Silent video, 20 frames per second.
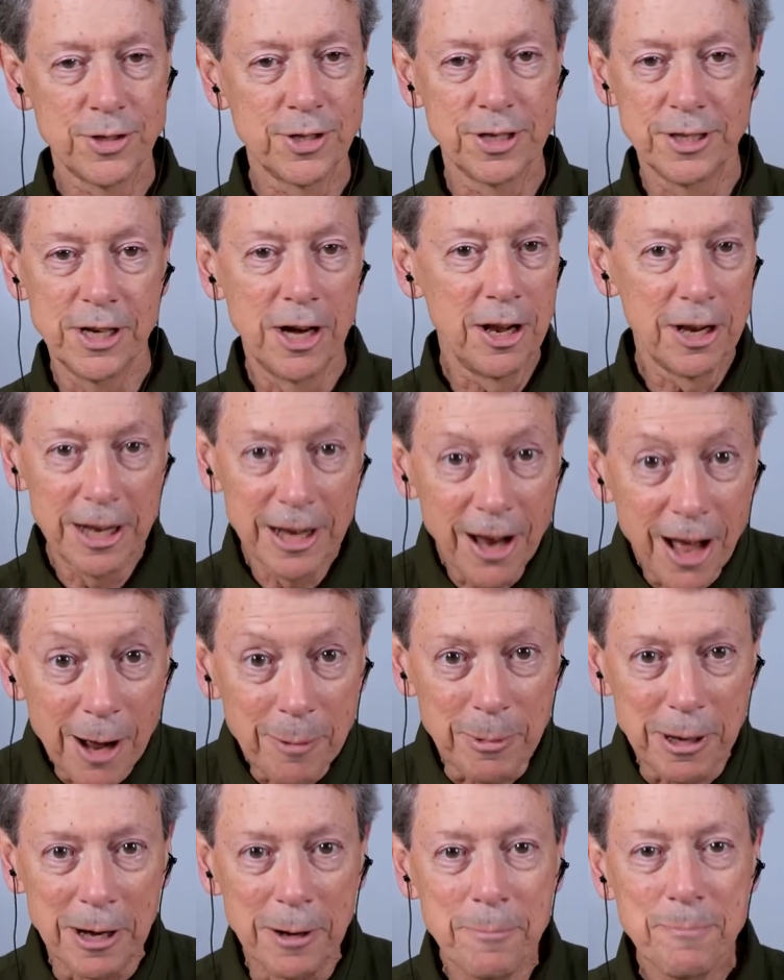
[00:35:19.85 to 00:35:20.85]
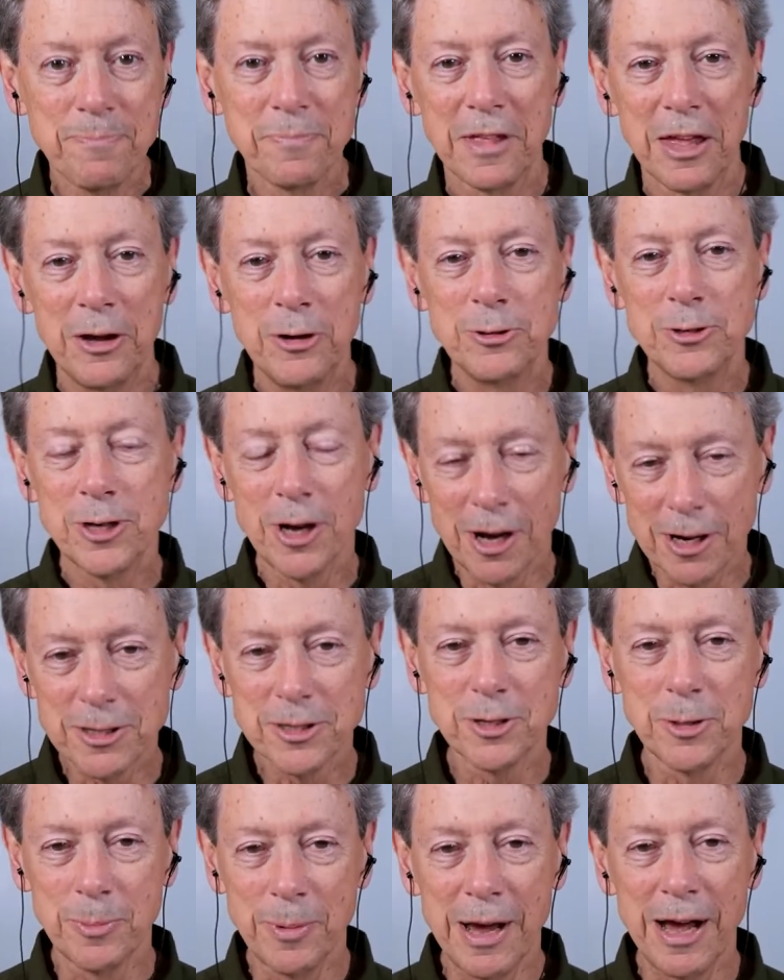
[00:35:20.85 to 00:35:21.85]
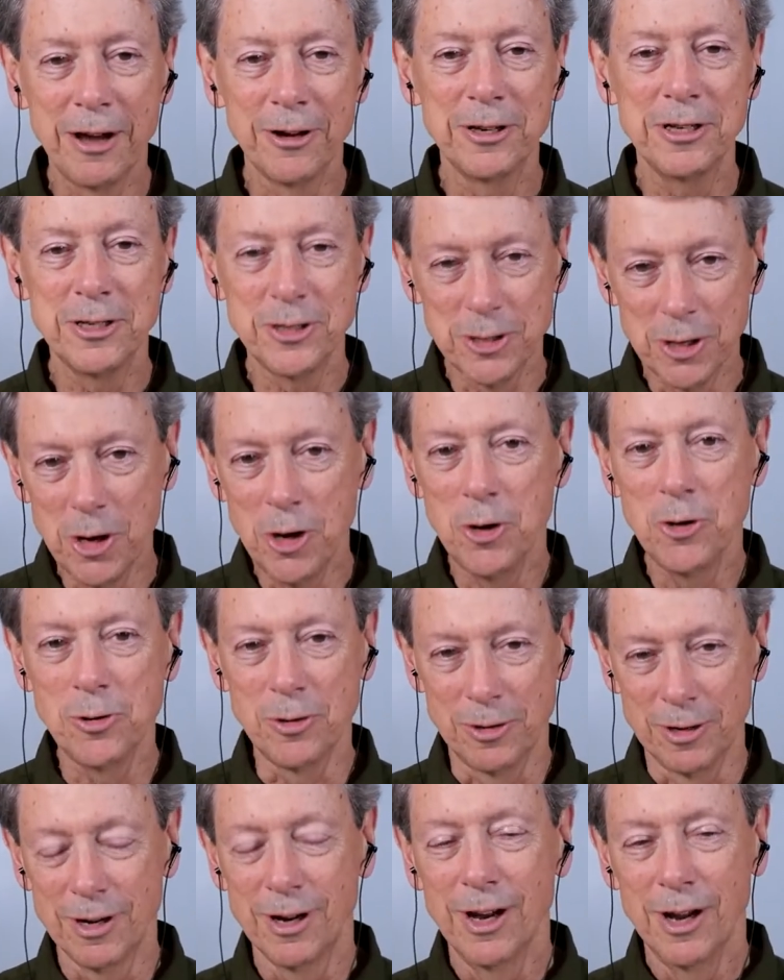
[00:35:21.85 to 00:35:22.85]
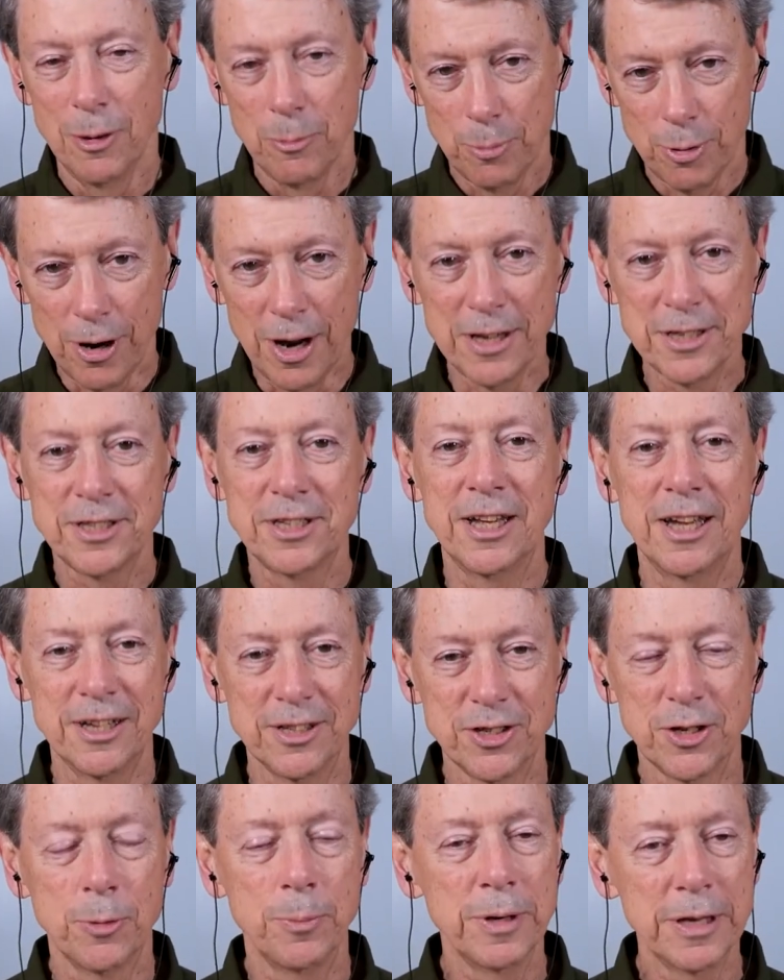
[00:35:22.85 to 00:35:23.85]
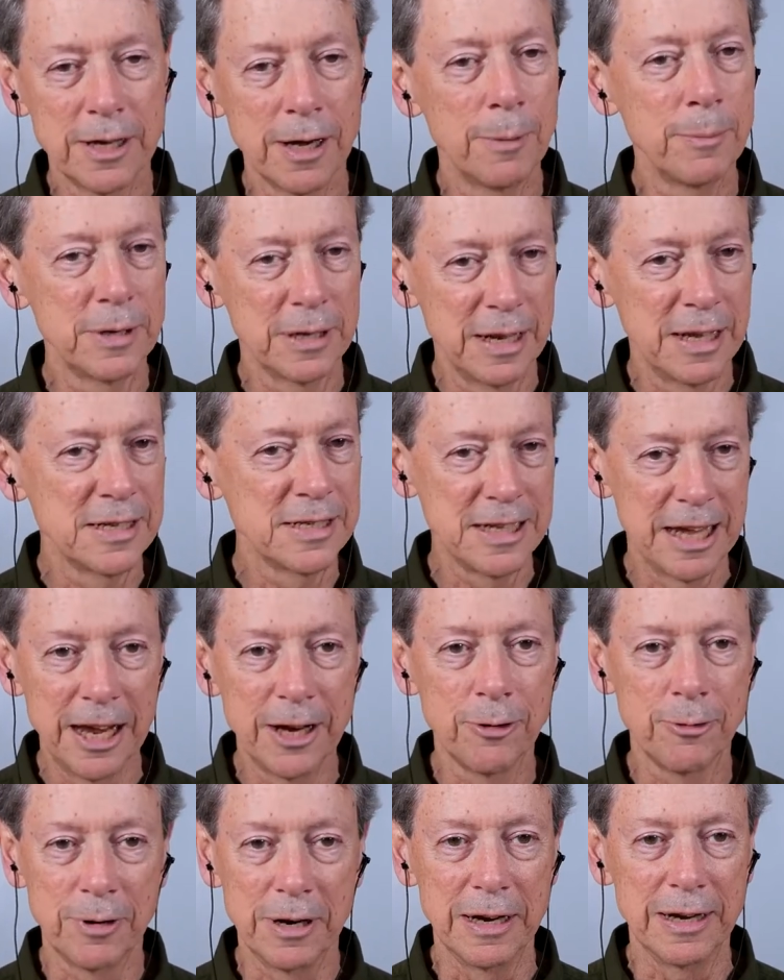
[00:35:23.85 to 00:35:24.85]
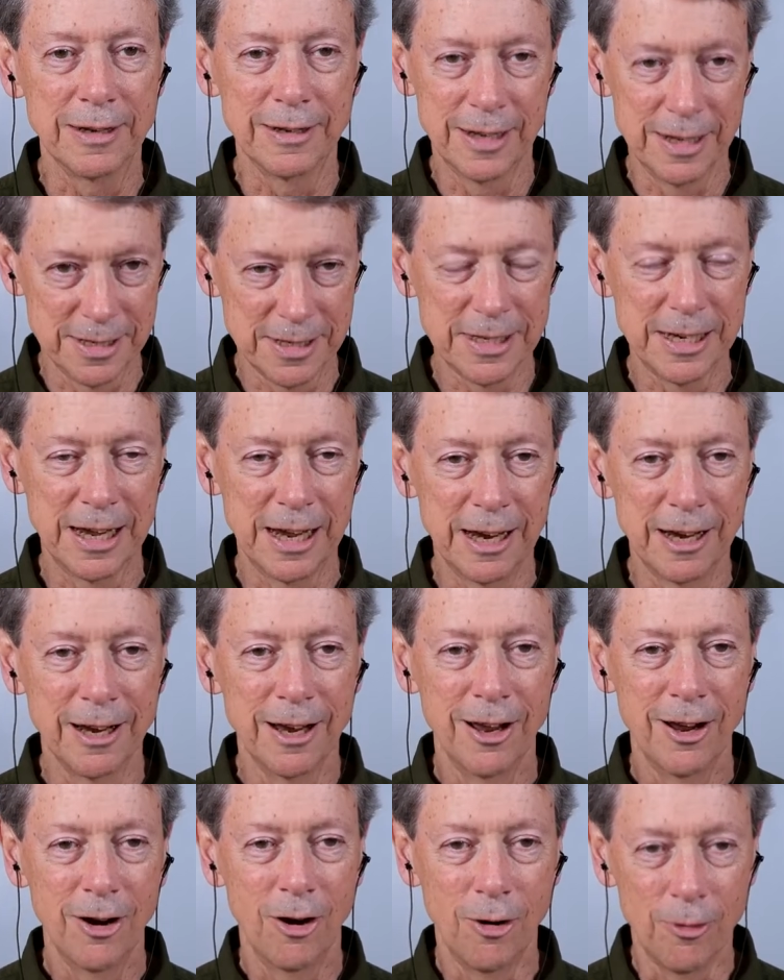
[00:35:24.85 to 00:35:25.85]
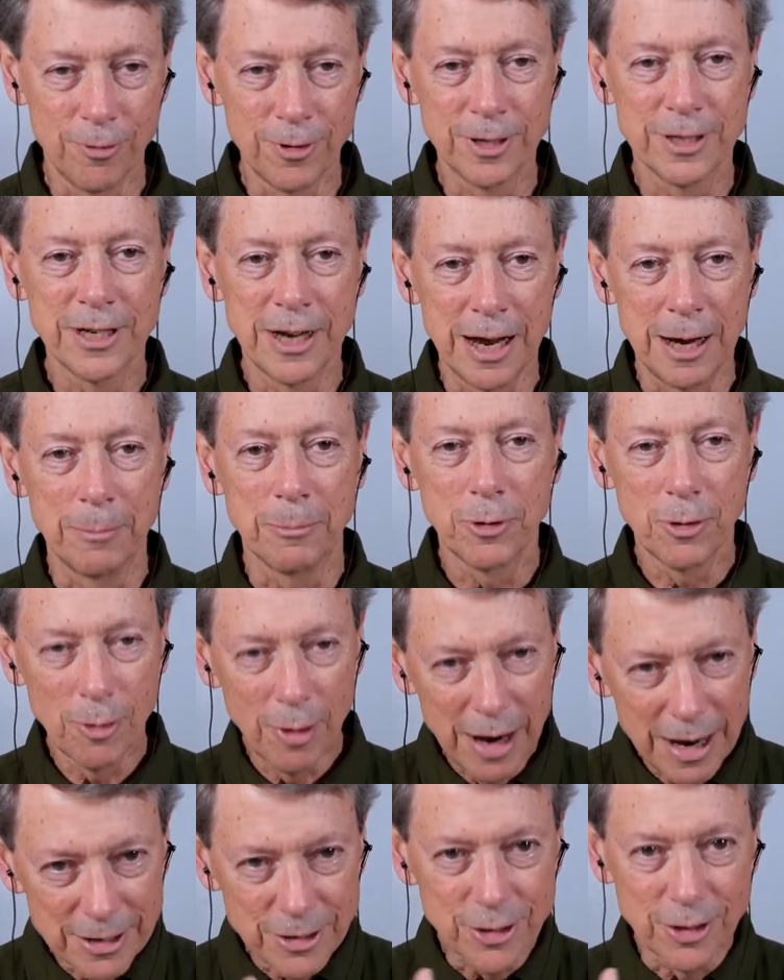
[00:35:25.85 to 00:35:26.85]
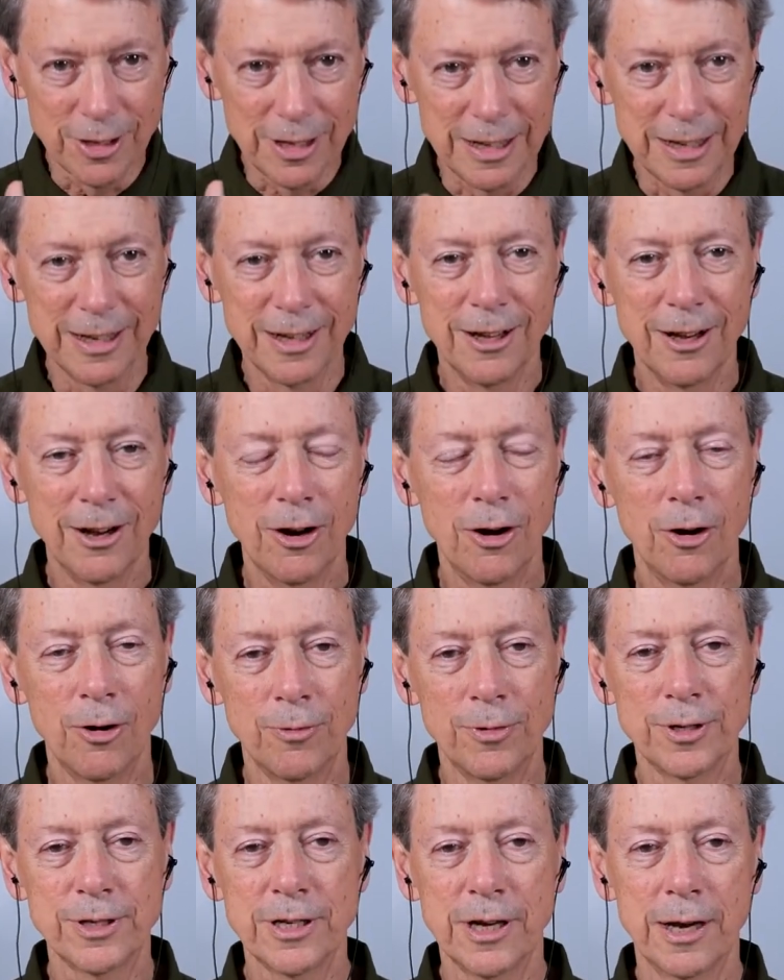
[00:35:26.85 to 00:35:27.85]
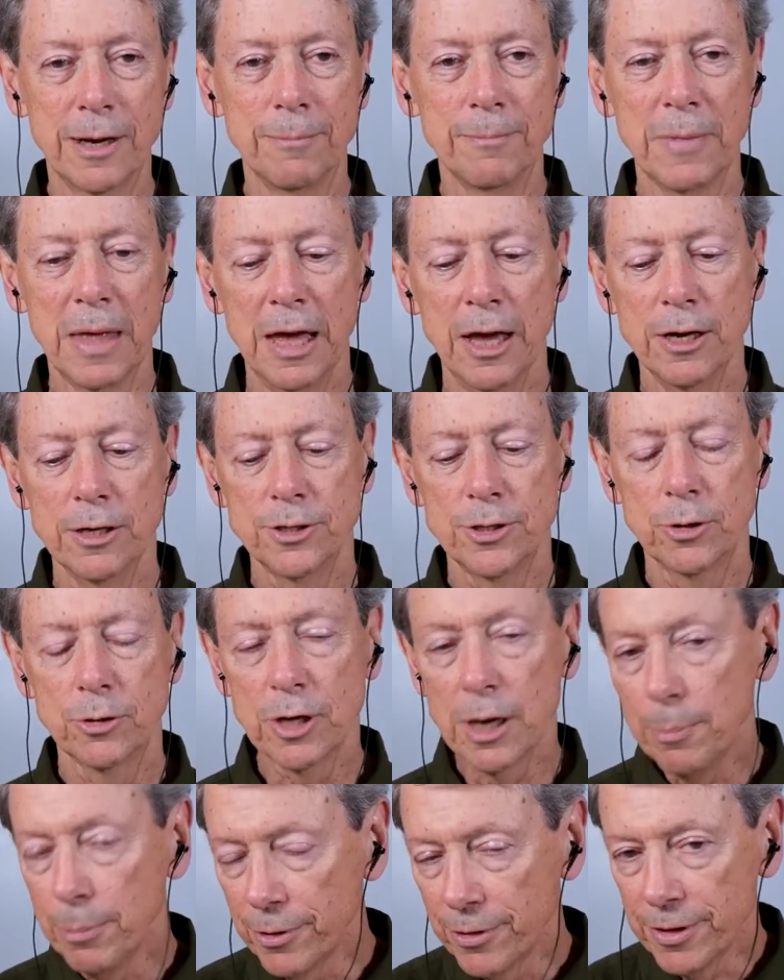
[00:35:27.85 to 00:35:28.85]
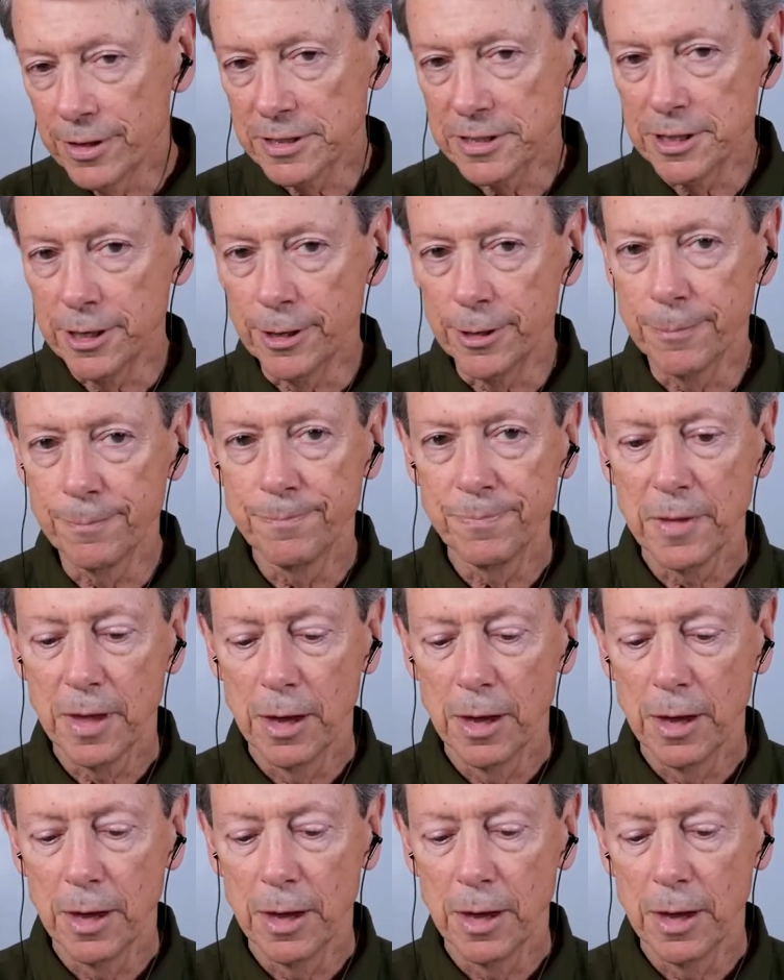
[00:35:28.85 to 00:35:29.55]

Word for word: The Dalai Lama, who talks about his own process of becoming less angry, let's say, over time, gradually over time. So, a couple things here.